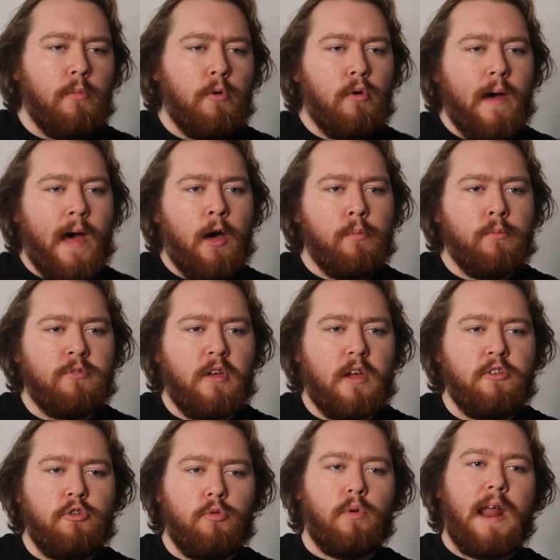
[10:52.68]
more albums
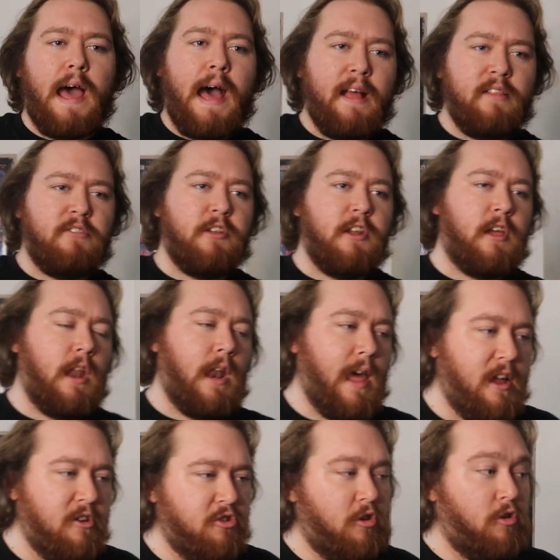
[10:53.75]
I do want to add to the
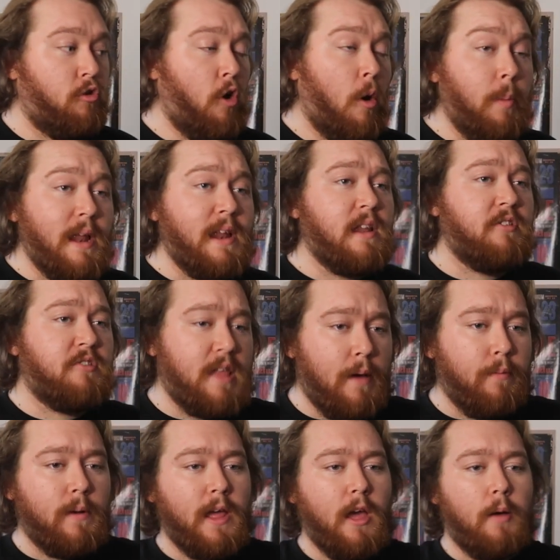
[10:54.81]
collection. Goblin is
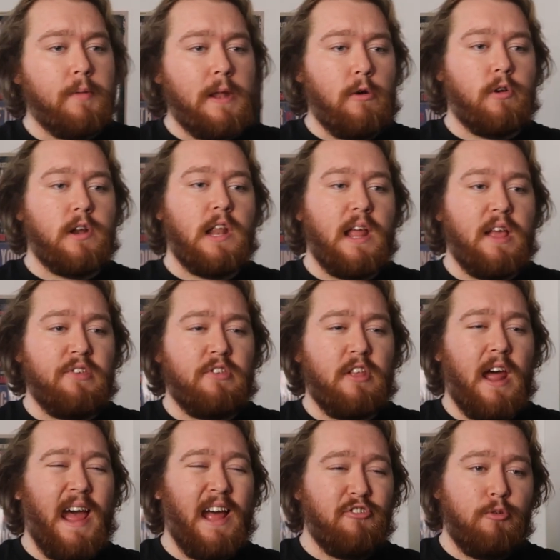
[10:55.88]
definitely up there on the list,
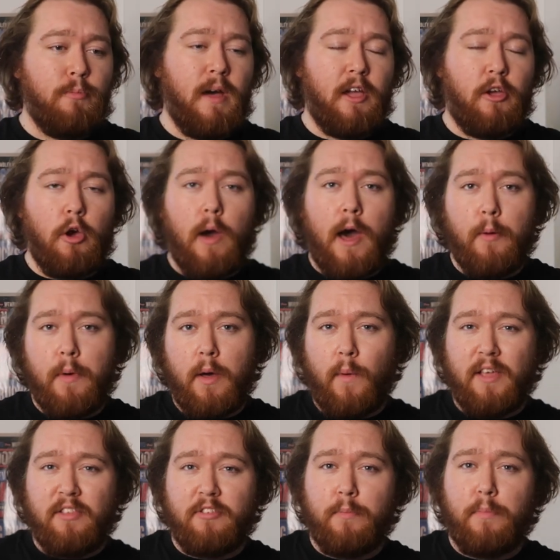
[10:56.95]
and I actually might go out my
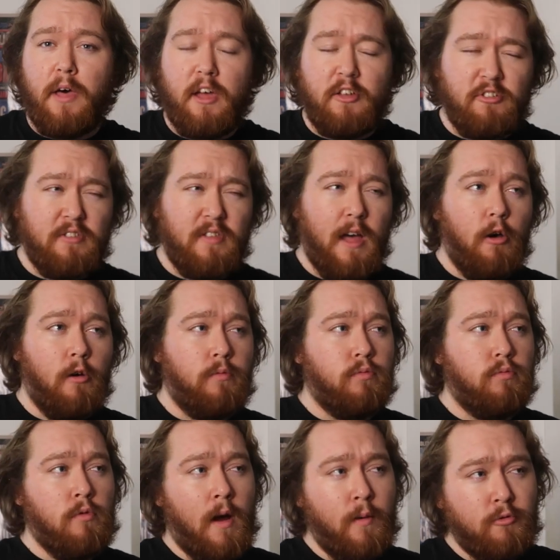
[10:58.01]
way to purchase that off
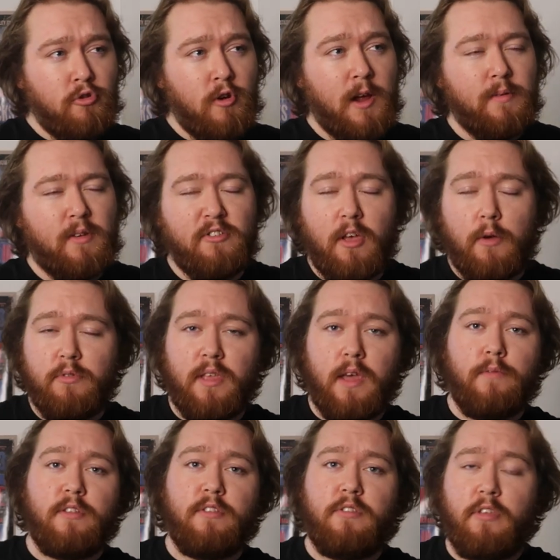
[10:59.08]
Rough Trade because I was
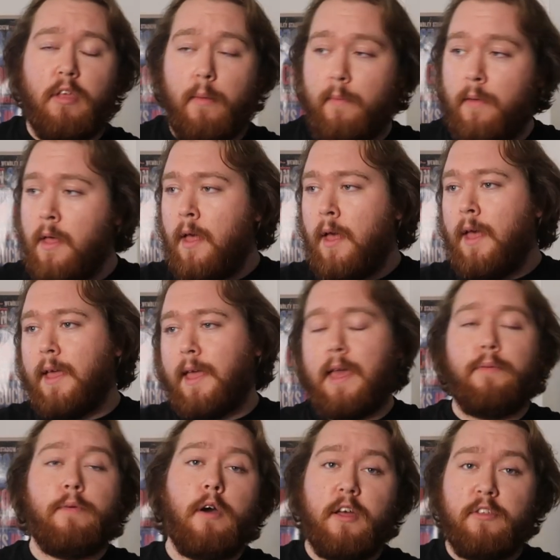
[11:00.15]
given some
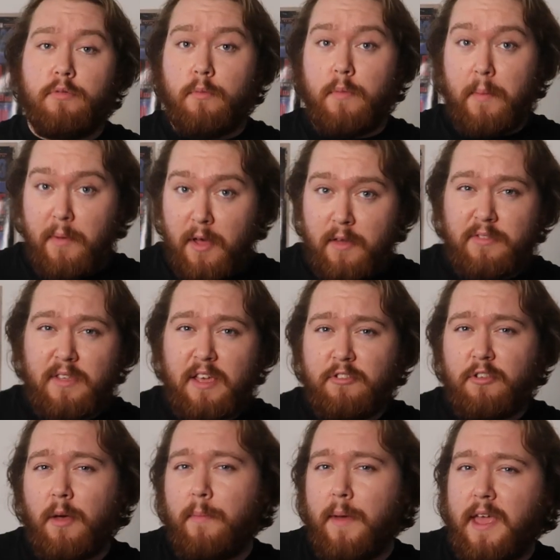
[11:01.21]
gift cards for my birthday,
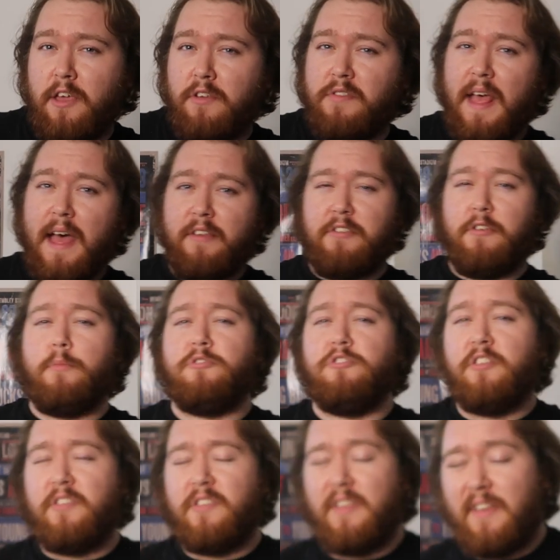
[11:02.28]
so I may use that as the
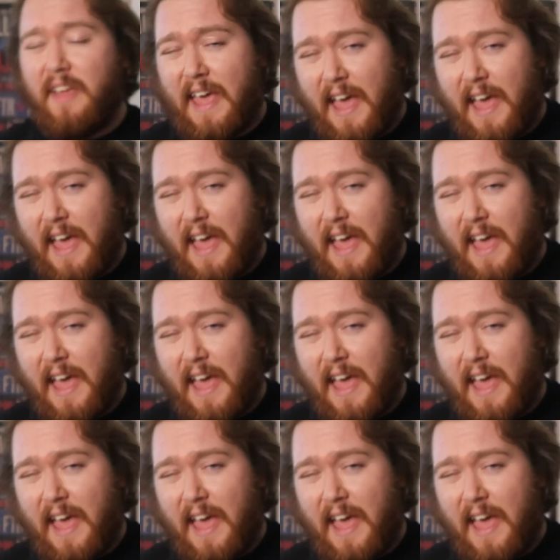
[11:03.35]
opportunity to